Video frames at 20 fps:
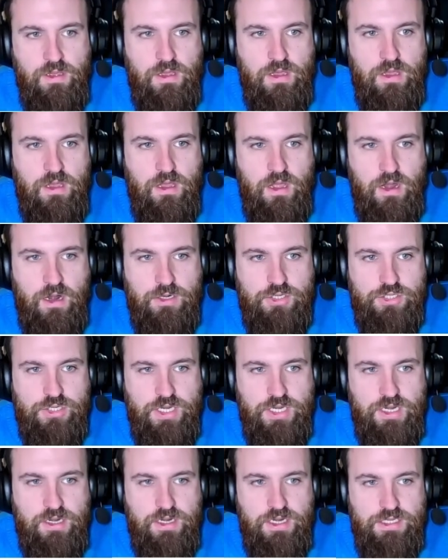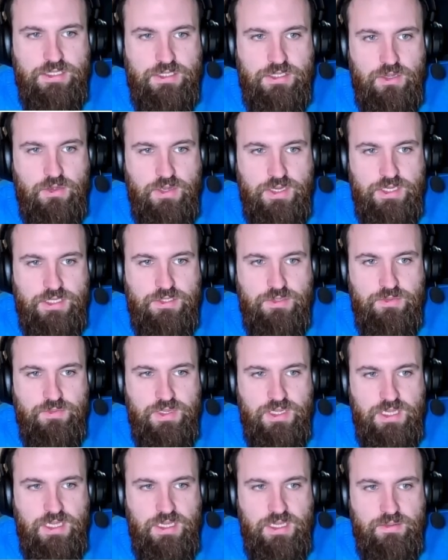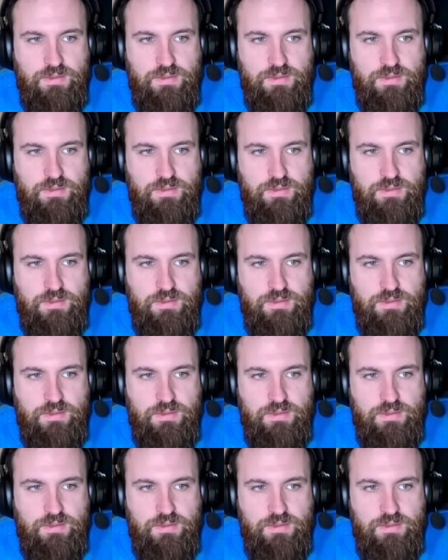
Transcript: Our trigger is going to be